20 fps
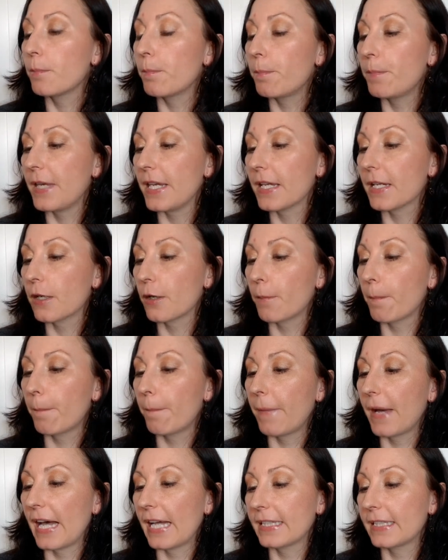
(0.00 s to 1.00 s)
Big
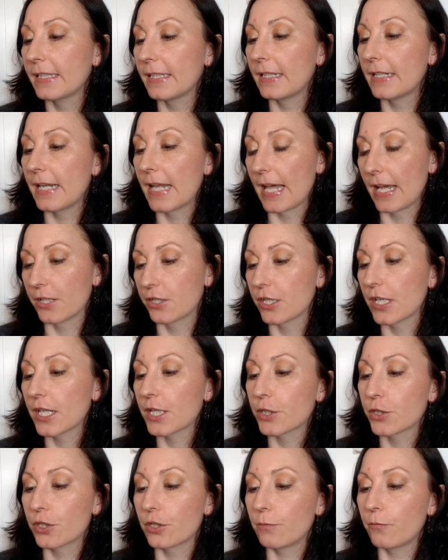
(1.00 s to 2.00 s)
Bad Lash,
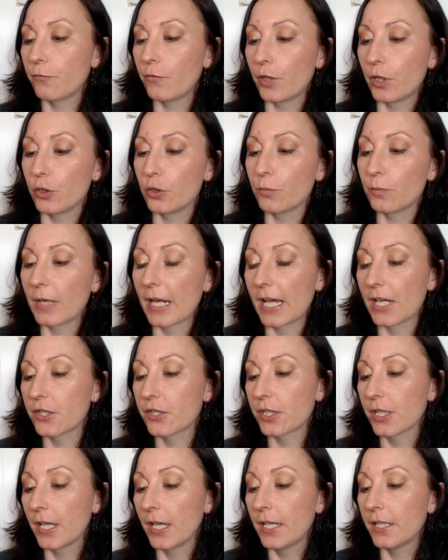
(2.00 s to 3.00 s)
Extreme Volume
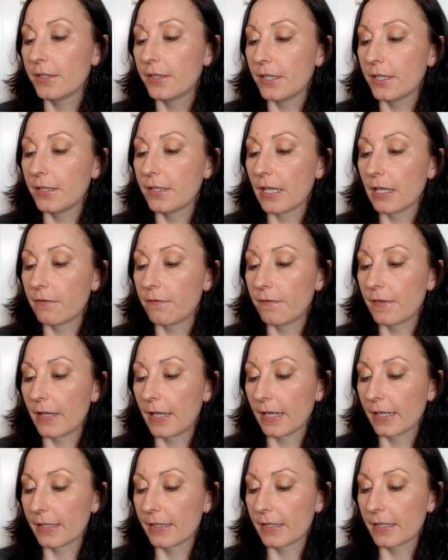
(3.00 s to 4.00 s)
Lash Tint
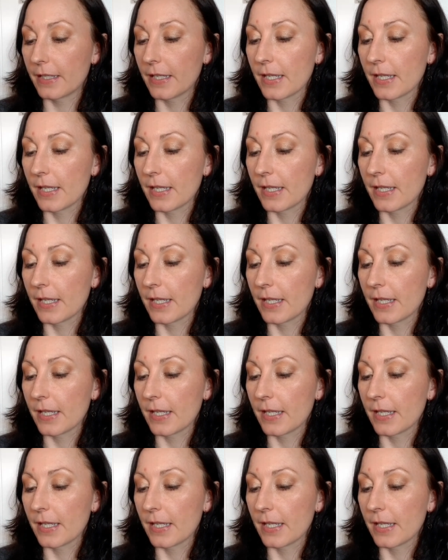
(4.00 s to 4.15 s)
Effect.